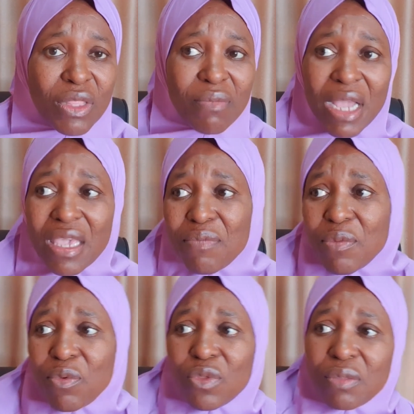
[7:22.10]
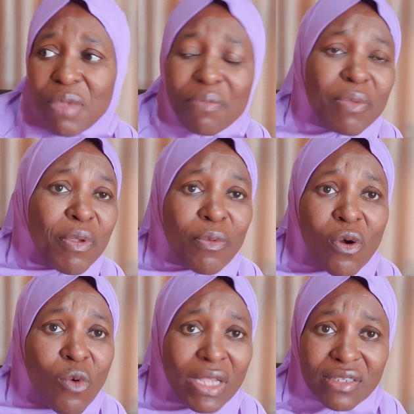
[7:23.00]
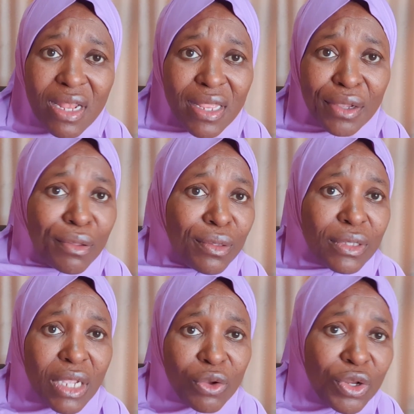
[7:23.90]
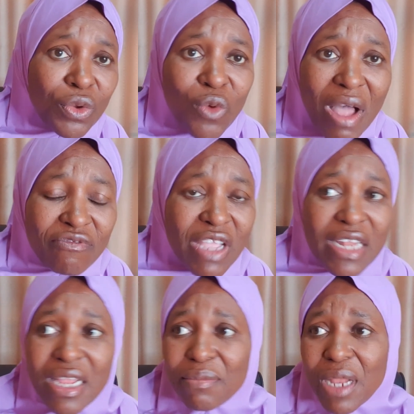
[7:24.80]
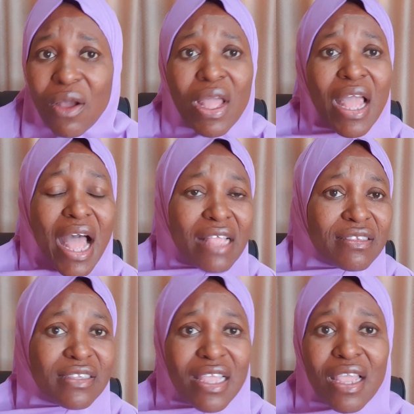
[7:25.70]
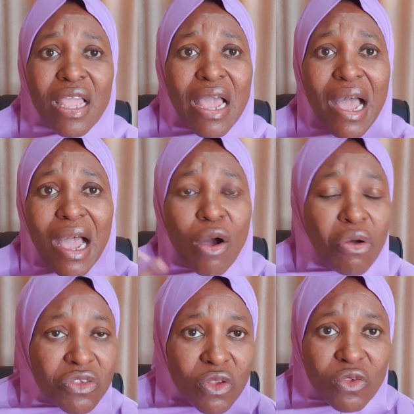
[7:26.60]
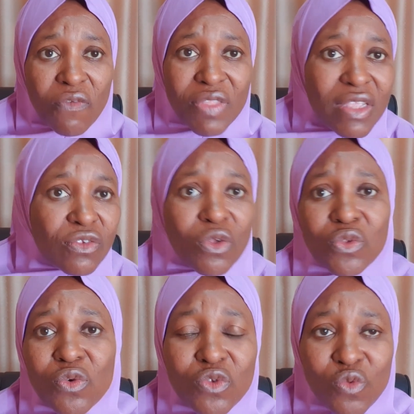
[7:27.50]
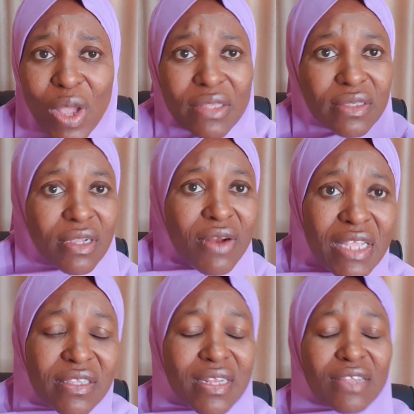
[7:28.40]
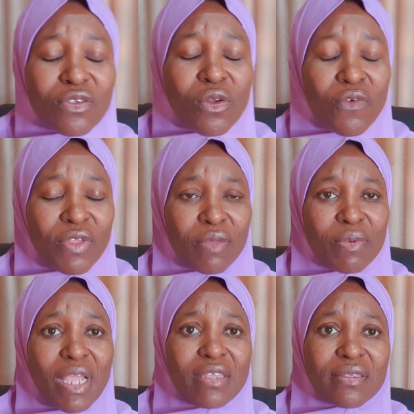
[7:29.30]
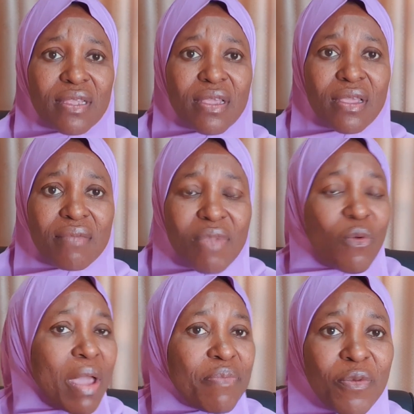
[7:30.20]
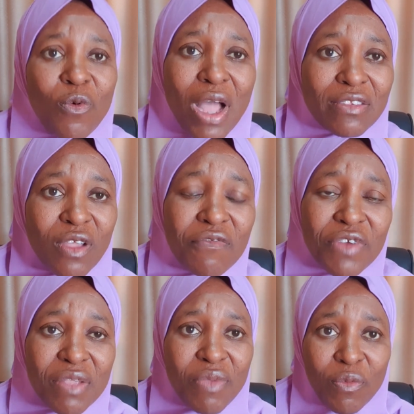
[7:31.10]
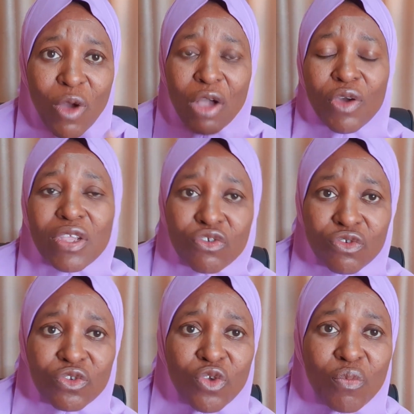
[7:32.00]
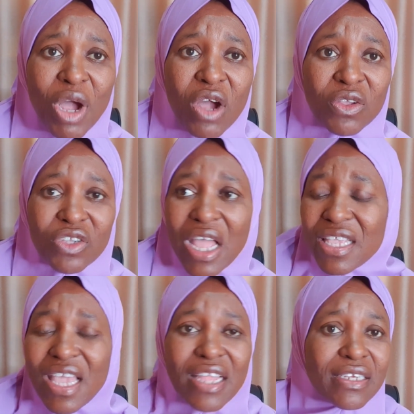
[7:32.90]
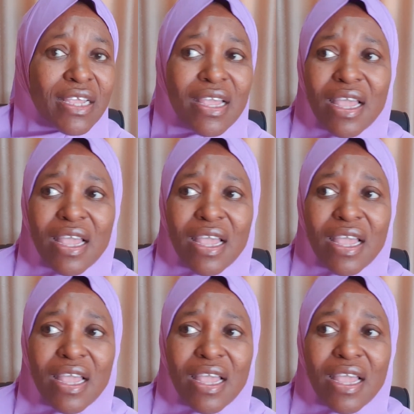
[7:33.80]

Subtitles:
with the market people. Maybe people who are selling gold, they're going to go after them now and say all sorts of things on those ones. Craziness all over the place. Meanwhile, people are suffering. People are going through so much, and yet